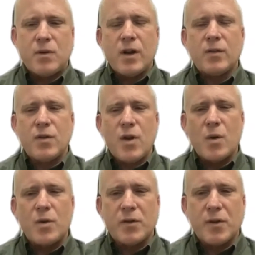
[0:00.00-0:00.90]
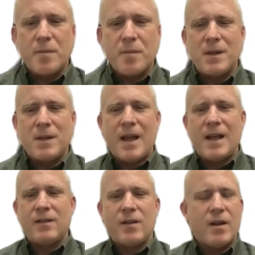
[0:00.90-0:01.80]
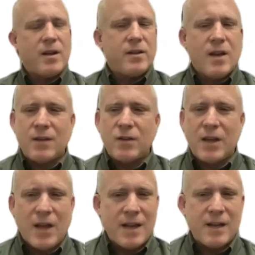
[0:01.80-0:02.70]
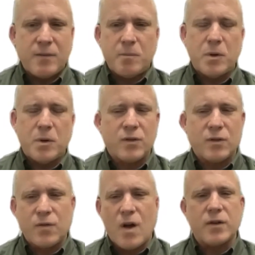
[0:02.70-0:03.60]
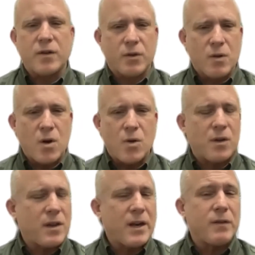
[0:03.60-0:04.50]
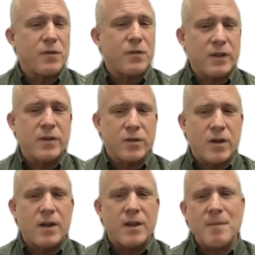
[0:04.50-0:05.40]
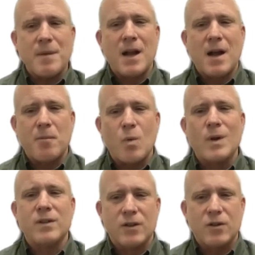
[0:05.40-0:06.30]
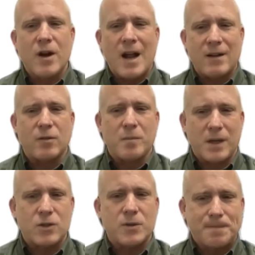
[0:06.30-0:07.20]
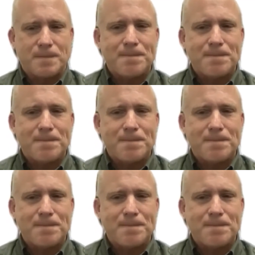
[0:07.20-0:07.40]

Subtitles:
just know that there may be days, not to any person's fault of their own, that they don't feel as good and they may not want to interact as much.